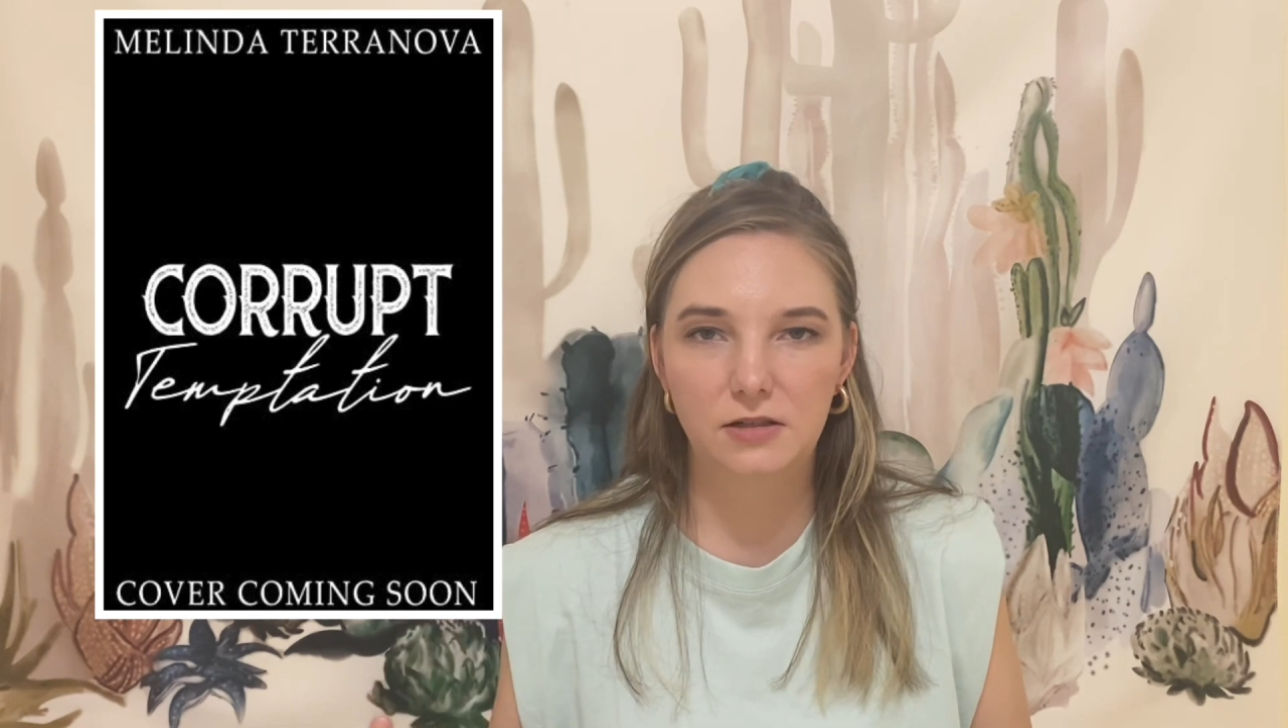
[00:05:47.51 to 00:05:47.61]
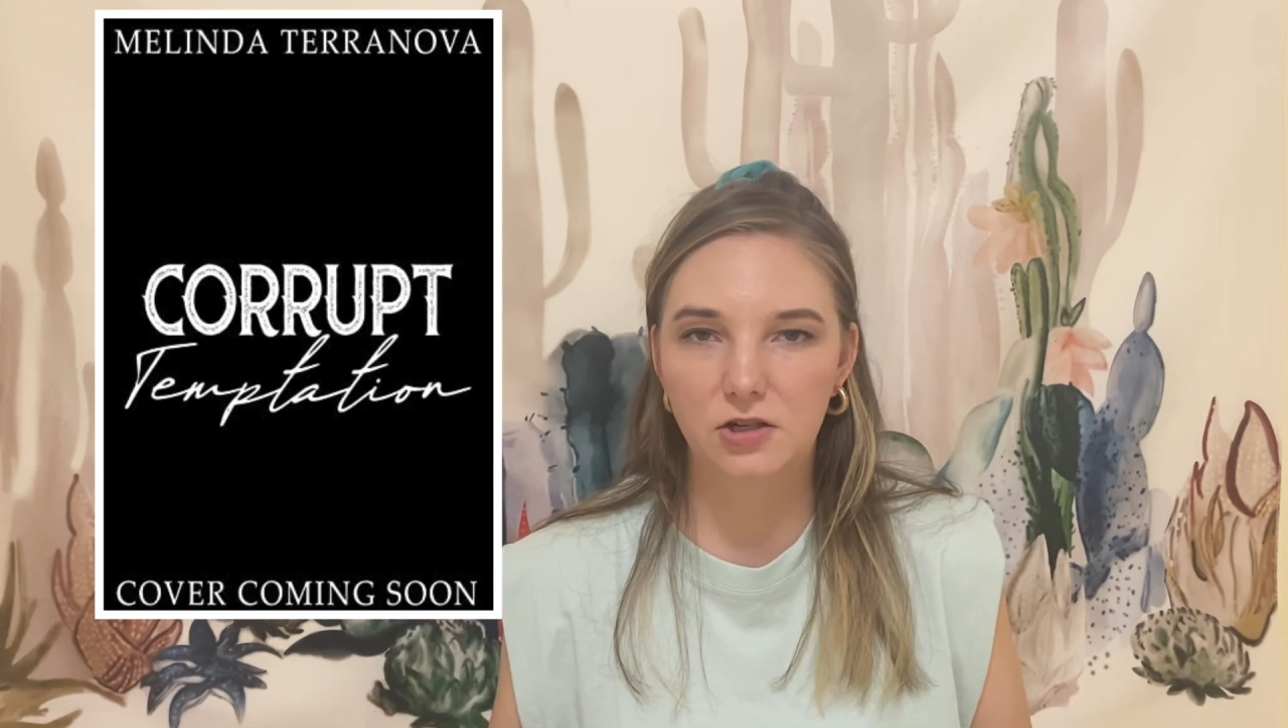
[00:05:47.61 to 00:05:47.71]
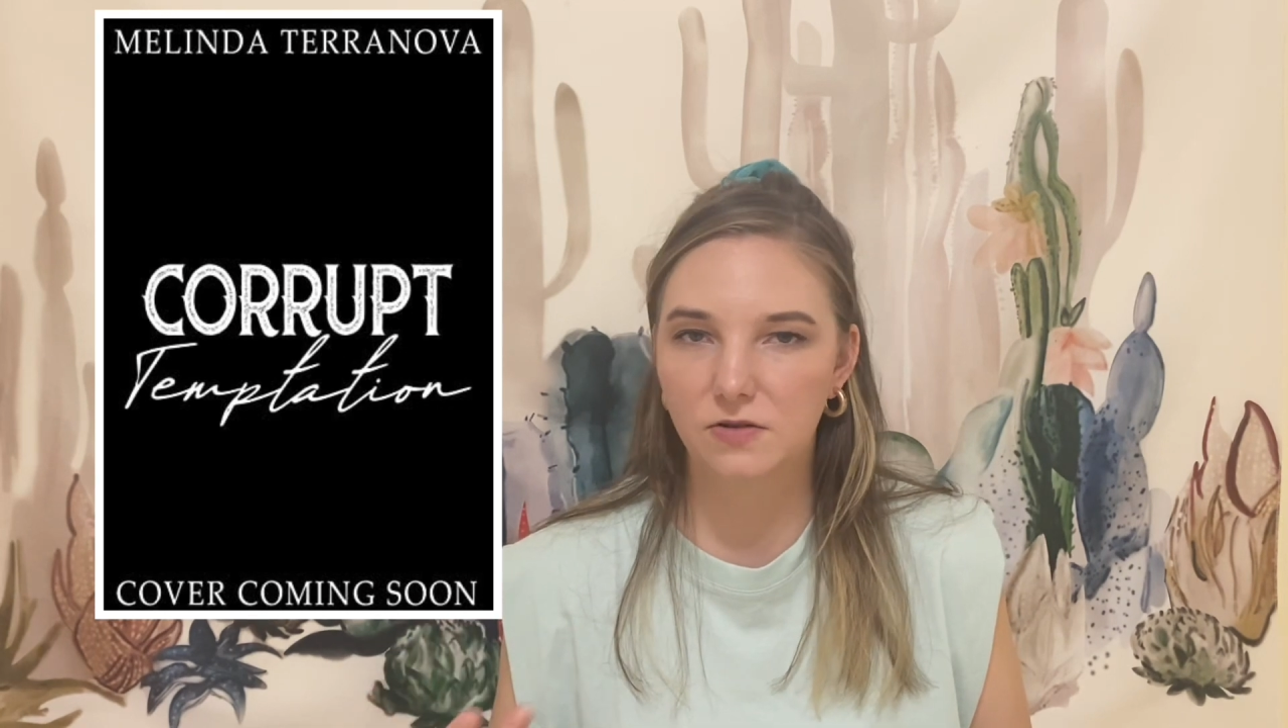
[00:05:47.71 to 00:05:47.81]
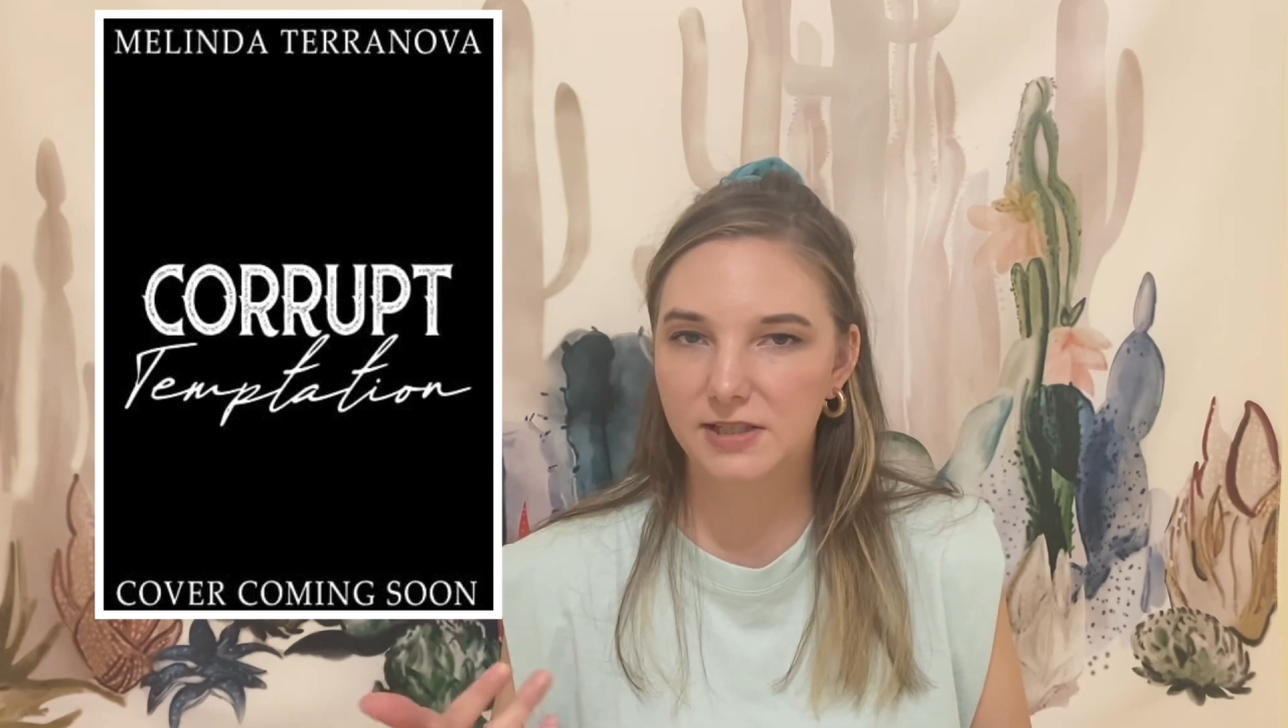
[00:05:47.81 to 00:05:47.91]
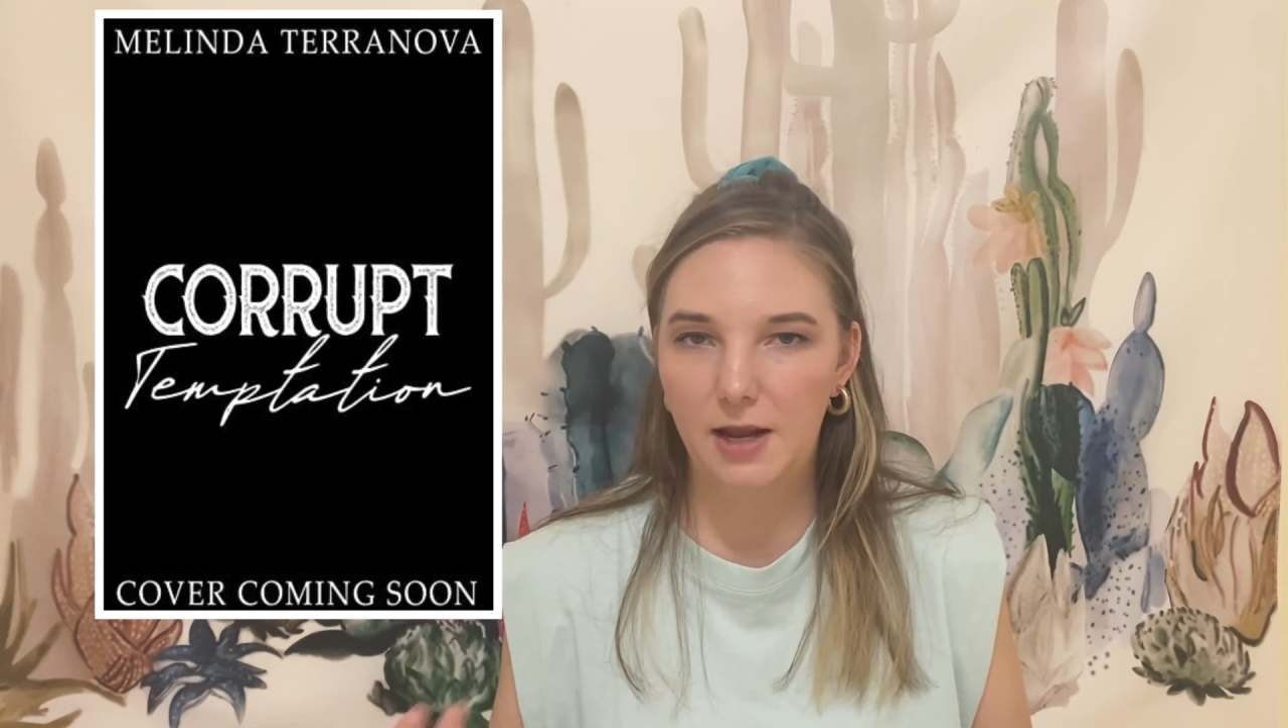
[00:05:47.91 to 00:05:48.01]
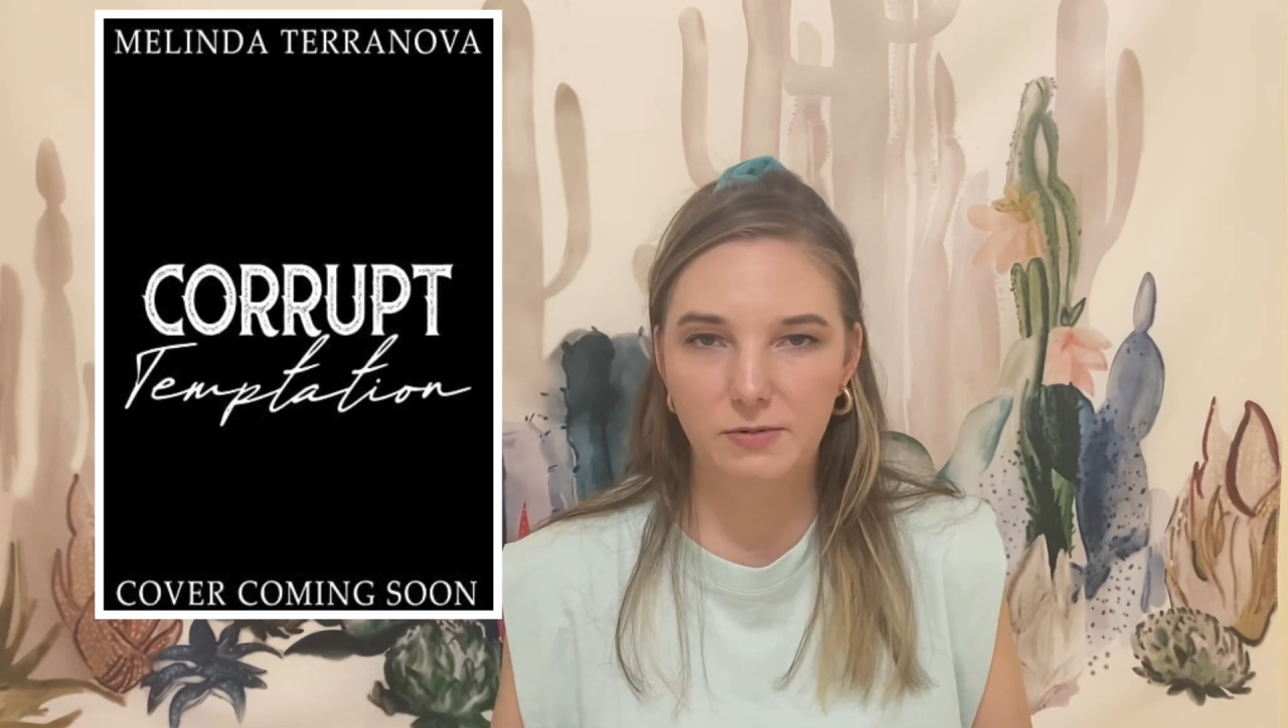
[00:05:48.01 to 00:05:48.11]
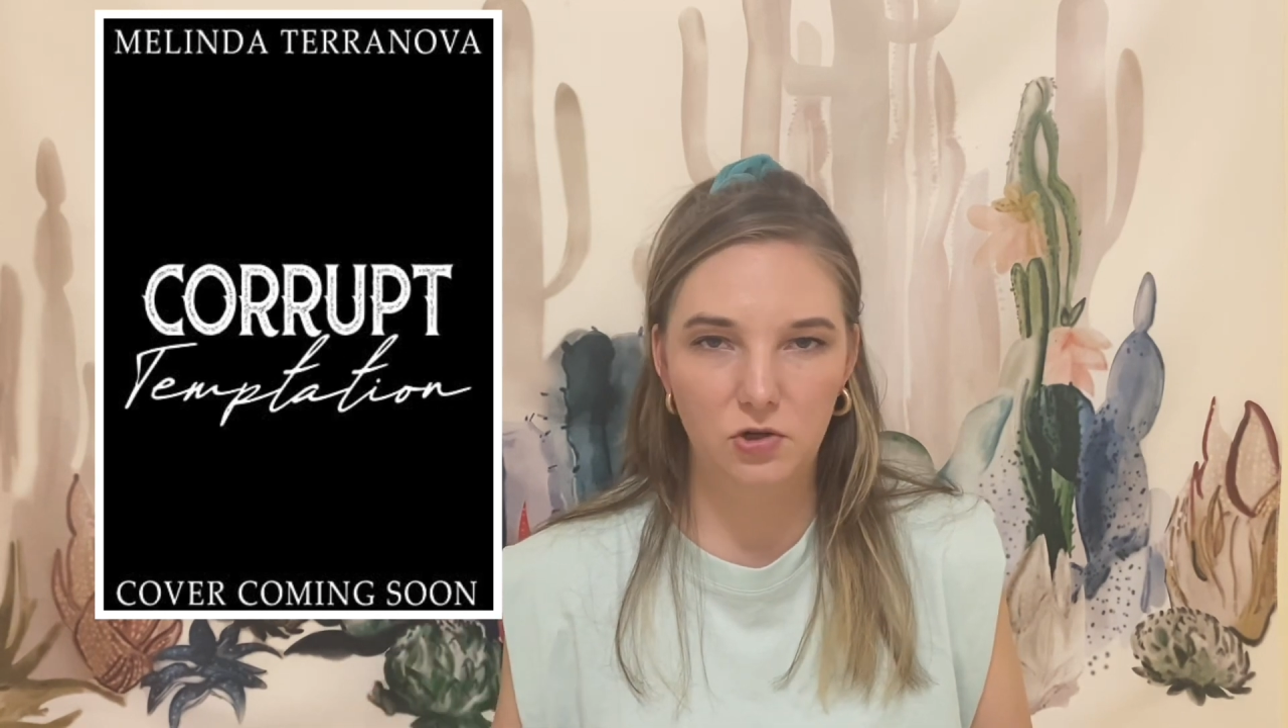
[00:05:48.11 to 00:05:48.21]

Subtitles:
you know, escaped